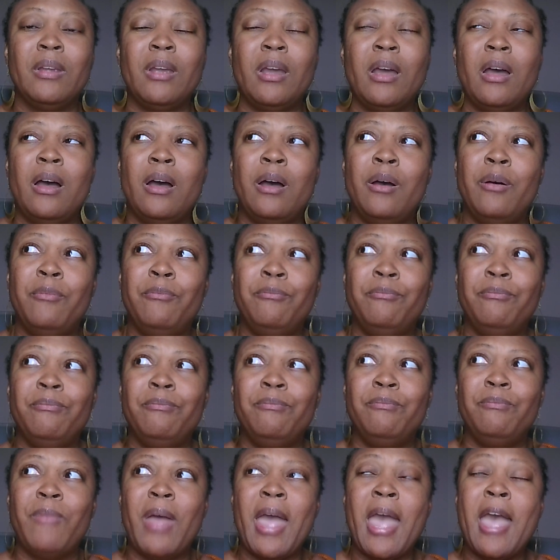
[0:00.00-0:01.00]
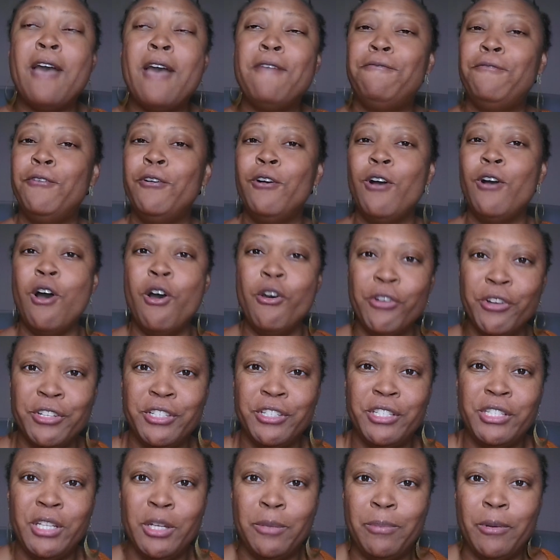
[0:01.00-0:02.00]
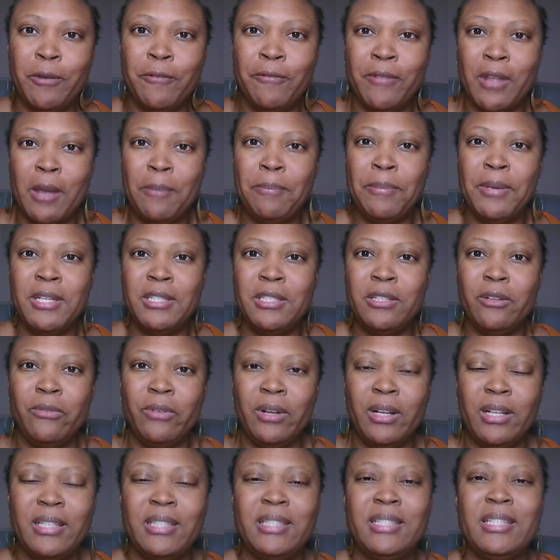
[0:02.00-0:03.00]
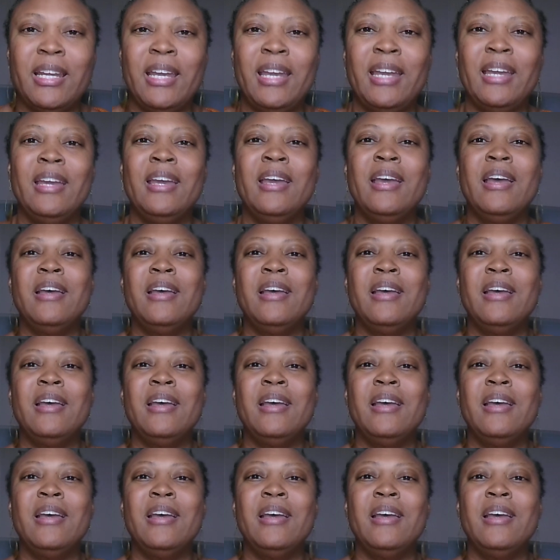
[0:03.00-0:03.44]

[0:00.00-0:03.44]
have full ownership of that piece of real estate.